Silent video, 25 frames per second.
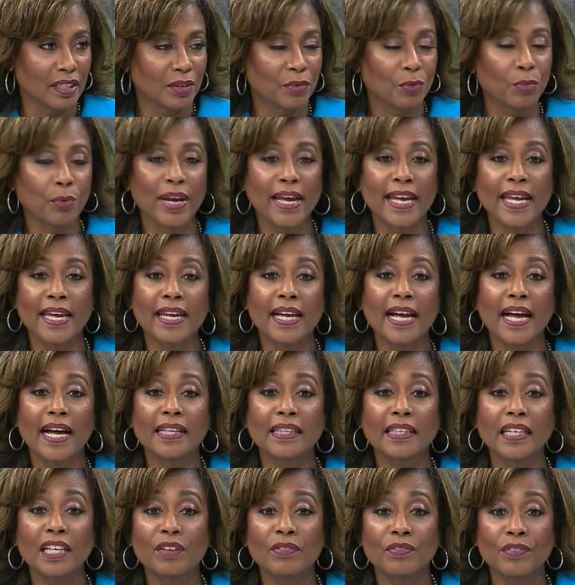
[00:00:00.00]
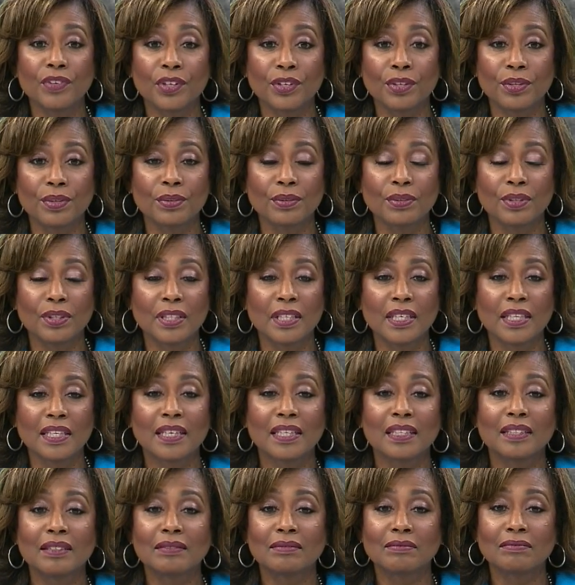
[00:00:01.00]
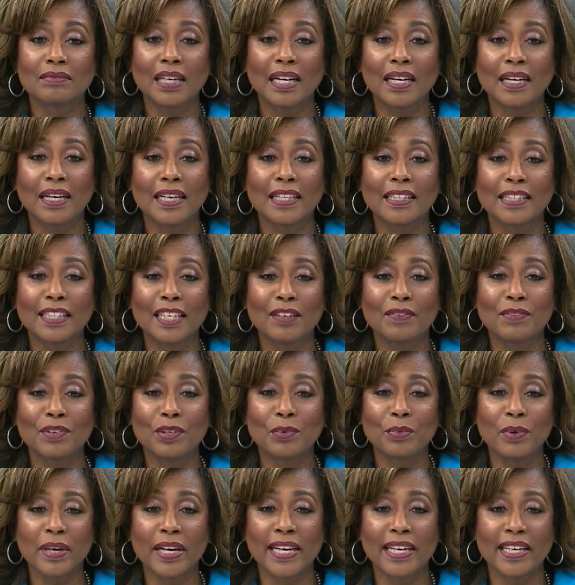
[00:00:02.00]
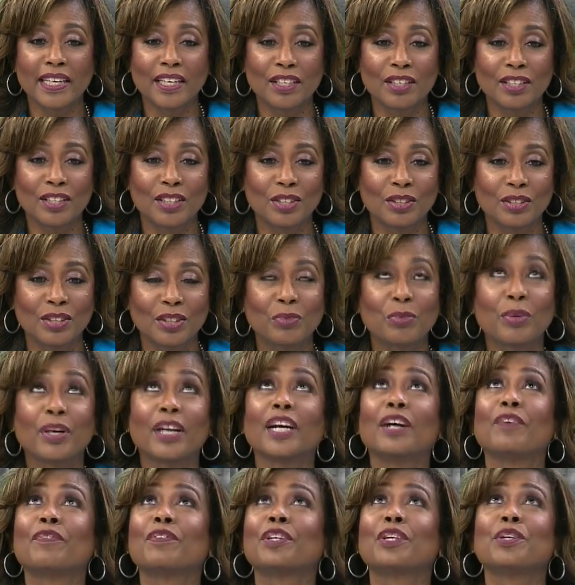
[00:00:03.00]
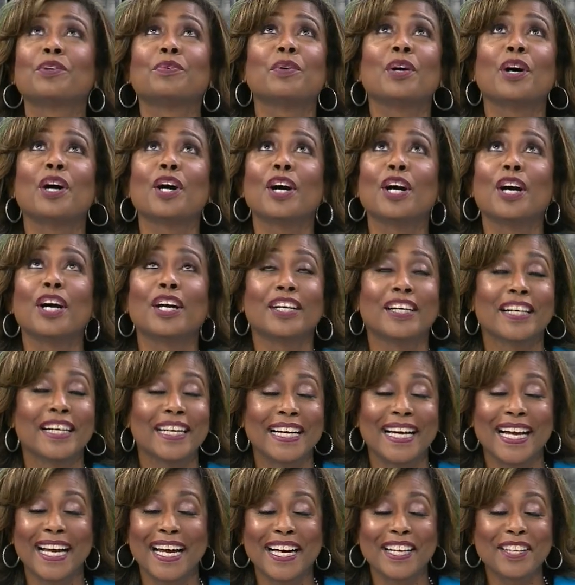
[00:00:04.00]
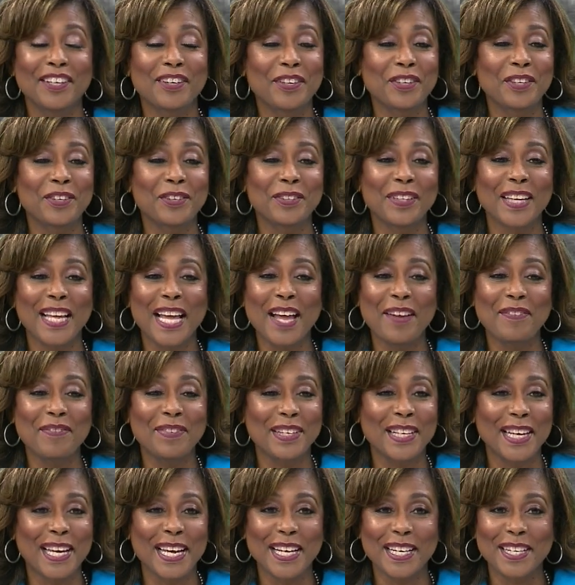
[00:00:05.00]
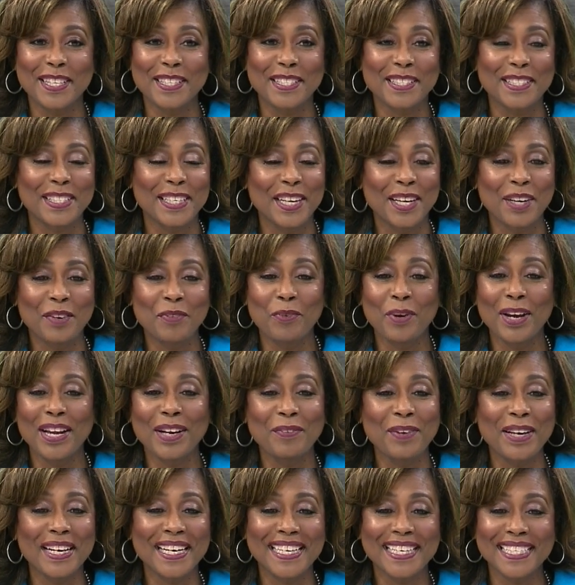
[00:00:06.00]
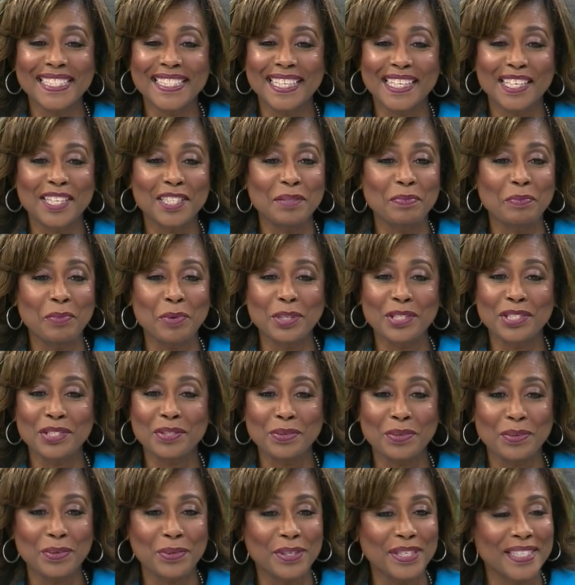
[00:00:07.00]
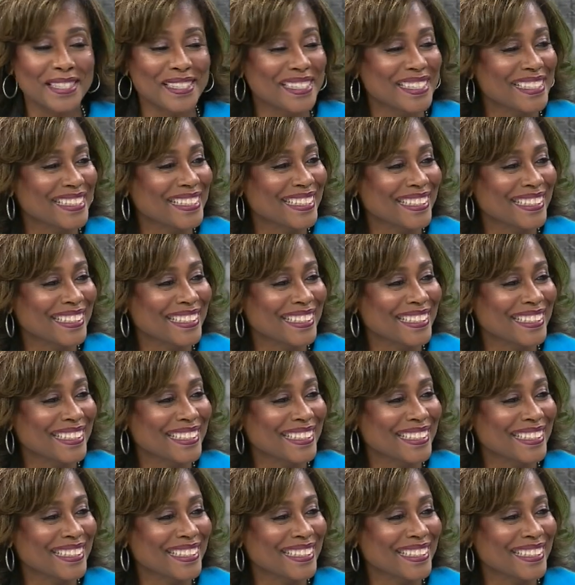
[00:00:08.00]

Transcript: Ray, I love you. I love you, Ray Hill. Wherever you are, I know you're laughing at us, ready to tell us more stories.